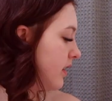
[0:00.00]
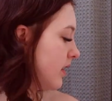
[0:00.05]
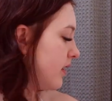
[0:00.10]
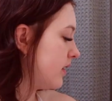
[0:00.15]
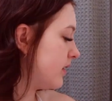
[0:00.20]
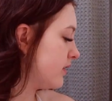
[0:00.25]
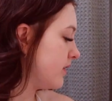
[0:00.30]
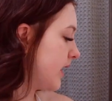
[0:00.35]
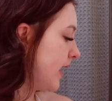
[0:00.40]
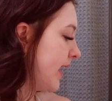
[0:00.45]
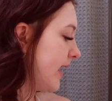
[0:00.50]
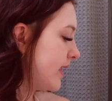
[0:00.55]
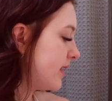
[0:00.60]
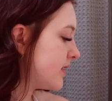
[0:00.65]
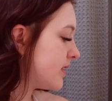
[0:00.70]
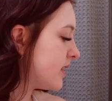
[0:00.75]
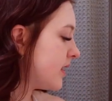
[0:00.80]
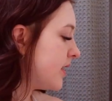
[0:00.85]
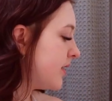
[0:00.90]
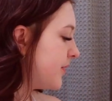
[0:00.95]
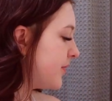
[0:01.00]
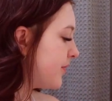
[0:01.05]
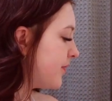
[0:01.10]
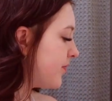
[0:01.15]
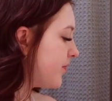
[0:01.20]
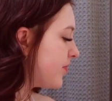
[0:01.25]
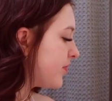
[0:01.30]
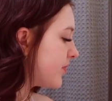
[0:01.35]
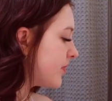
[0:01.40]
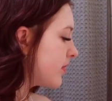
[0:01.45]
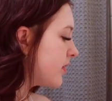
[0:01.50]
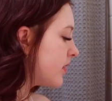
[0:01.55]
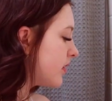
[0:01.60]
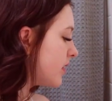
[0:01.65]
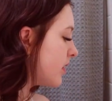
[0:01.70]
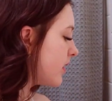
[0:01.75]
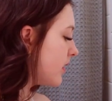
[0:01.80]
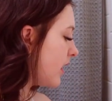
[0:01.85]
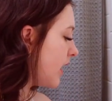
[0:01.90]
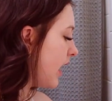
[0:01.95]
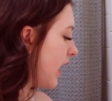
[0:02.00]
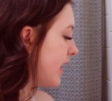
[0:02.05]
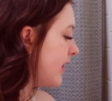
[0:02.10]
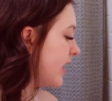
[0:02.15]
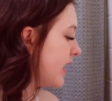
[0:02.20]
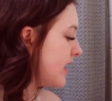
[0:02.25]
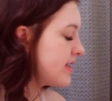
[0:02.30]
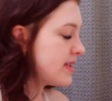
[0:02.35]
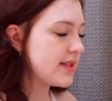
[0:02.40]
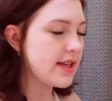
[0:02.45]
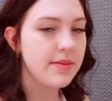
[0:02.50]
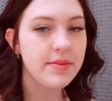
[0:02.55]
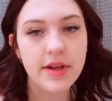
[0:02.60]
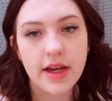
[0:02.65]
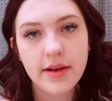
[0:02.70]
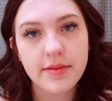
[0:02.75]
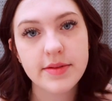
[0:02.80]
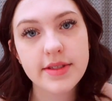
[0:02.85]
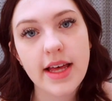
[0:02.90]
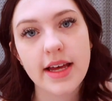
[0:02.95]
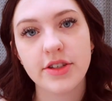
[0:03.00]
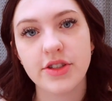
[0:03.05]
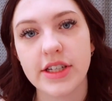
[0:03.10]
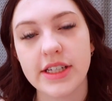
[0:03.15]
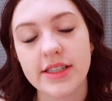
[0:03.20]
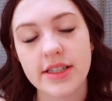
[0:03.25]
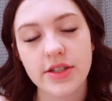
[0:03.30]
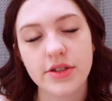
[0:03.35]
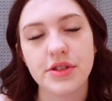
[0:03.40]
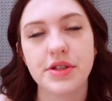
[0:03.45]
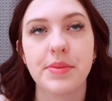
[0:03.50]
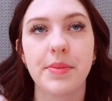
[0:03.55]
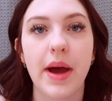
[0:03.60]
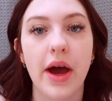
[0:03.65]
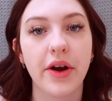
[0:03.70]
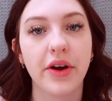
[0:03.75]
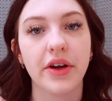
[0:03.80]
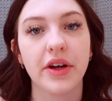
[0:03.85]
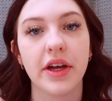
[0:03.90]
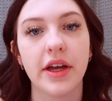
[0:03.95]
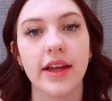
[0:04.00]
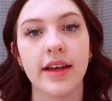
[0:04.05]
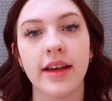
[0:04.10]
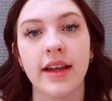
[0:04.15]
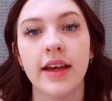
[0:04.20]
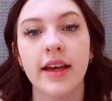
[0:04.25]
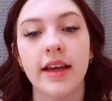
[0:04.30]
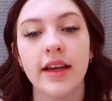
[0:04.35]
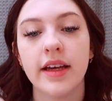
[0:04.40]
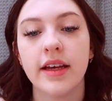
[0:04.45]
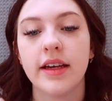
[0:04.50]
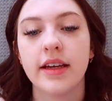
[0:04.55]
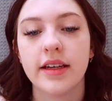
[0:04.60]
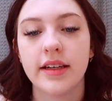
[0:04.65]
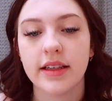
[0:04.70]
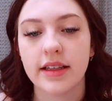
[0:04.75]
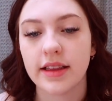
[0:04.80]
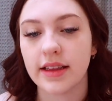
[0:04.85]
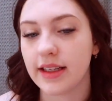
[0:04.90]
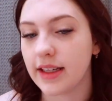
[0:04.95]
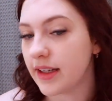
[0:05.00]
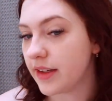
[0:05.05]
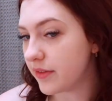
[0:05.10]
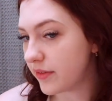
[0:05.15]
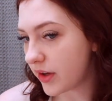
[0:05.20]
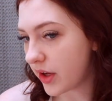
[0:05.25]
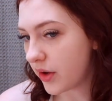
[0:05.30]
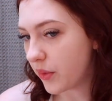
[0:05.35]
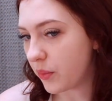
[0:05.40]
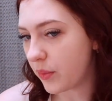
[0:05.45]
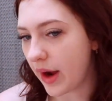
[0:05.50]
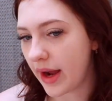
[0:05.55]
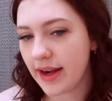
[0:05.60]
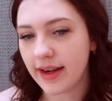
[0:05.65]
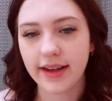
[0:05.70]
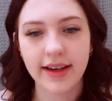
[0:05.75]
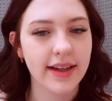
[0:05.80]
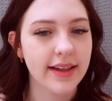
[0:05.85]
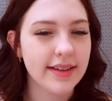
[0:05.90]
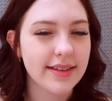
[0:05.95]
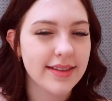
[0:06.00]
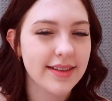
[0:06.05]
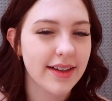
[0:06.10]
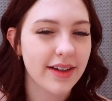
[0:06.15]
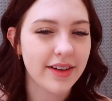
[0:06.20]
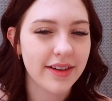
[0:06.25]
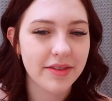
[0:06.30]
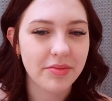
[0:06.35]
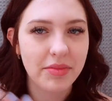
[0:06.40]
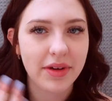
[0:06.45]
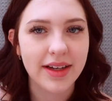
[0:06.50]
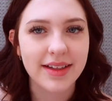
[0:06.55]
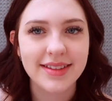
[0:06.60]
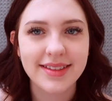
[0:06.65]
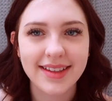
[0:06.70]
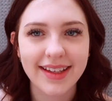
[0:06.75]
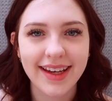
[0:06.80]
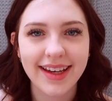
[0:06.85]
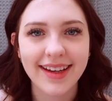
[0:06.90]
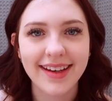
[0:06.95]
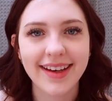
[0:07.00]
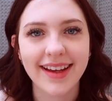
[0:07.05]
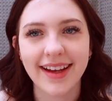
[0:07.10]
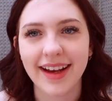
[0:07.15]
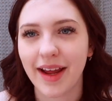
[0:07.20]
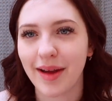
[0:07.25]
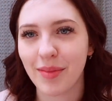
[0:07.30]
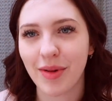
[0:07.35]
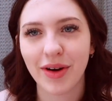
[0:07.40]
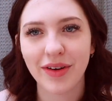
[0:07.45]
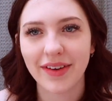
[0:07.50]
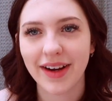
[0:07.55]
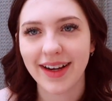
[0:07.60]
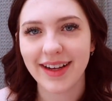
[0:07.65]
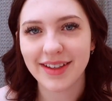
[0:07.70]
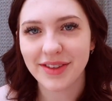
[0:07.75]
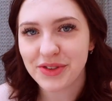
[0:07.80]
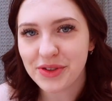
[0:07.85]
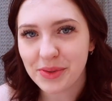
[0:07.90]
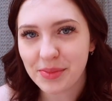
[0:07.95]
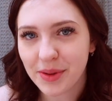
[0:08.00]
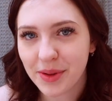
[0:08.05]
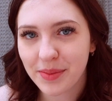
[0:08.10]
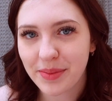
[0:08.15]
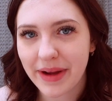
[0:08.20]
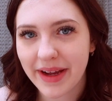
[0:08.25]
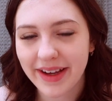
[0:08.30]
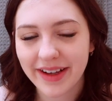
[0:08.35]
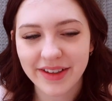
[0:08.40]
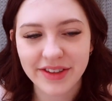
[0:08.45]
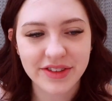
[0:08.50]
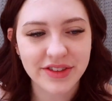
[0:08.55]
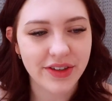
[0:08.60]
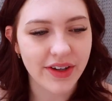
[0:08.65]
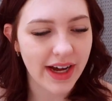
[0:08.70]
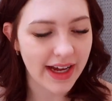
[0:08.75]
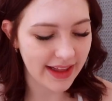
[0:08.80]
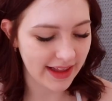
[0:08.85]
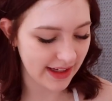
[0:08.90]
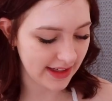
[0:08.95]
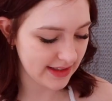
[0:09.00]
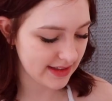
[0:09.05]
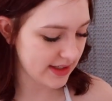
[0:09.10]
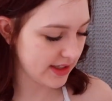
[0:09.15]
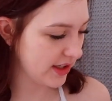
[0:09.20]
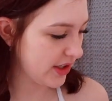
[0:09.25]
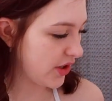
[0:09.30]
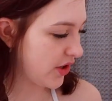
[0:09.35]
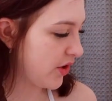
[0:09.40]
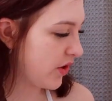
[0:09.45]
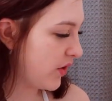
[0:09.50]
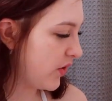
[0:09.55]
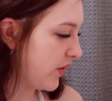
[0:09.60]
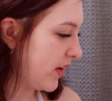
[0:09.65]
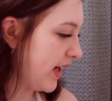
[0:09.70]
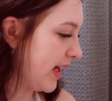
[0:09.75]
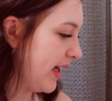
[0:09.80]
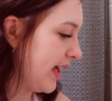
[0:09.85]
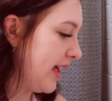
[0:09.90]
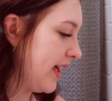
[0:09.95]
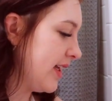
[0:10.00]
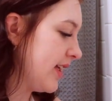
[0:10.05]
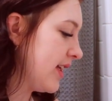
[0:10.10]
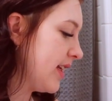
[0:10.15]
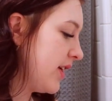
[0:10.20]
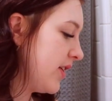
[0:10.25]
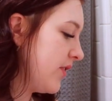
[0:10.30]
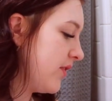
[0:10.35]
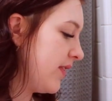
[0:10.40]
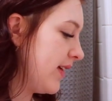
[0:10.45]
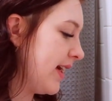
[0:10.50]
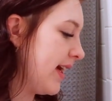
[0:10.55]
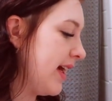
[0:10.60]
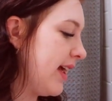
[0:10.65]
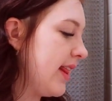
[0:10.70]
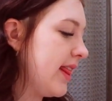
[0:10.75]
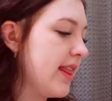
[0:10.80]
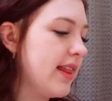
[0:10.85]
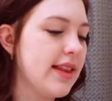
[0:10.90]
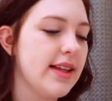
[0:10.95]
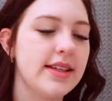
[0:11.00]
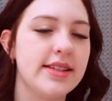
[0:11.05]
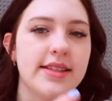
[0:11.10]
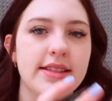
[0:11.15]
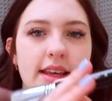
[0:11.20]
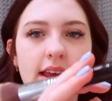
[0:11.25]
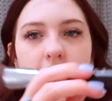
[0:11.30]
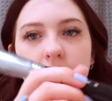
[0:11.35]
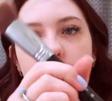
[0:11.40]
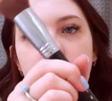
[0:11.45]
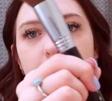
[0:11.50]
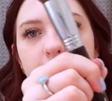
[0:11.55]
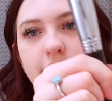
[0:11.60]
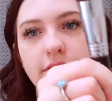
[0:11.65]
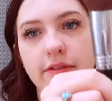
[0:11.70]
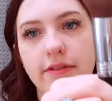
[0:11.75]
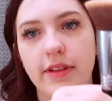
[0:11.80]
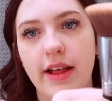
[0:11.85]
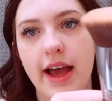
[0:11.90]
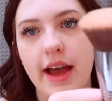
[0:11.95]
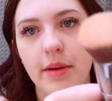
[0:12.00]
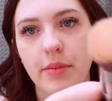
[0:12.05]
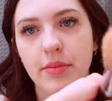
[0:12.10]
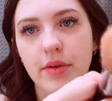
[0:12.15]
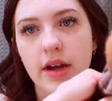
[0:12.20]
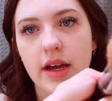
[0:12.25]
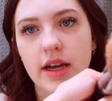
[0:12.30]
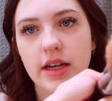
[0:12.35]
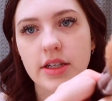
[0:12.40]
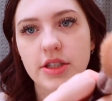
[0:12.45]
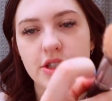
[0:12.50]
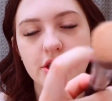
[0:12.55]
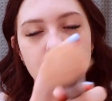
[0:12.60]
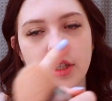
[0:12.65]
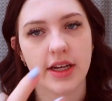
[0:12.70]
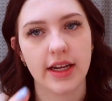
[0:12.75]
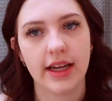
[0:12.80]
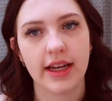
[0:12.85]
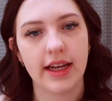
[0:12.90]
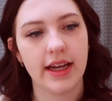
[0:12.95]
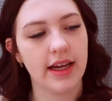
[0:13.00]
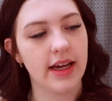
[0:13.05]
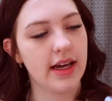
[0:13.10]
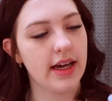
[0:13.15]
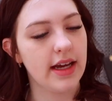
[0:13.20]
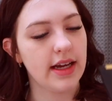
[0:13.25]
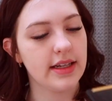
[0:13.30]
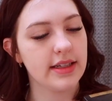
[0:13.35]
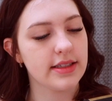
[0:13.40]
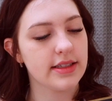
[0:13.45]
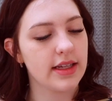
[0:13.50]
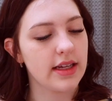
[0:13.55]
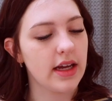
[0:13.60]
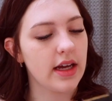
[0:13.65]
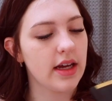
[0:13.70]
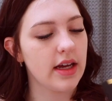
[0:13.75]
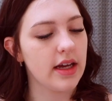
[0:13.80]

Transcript: Alright. And then sometimes that translucent powder can leave a whiteness on my skin, and I'm already super pale, so I like to go in with this like flat brush, and